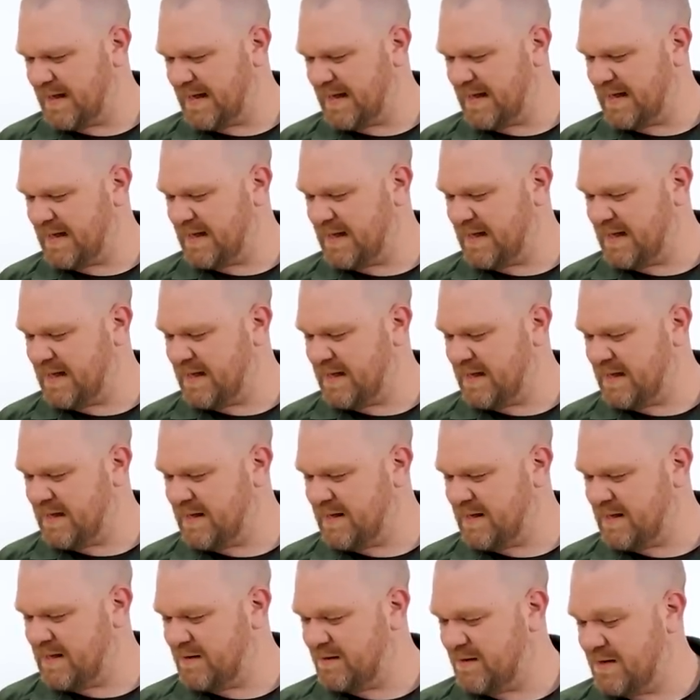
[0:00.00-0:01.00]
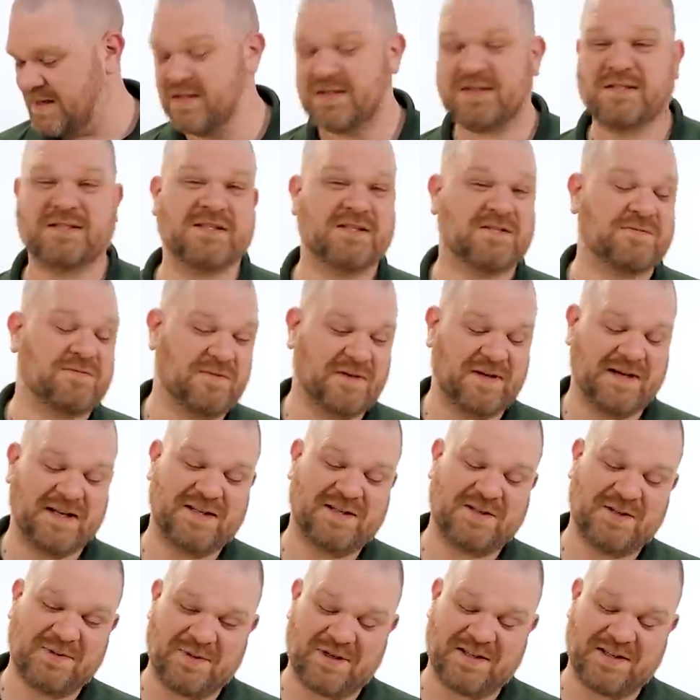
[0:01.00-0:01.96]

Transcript: And this is funny too,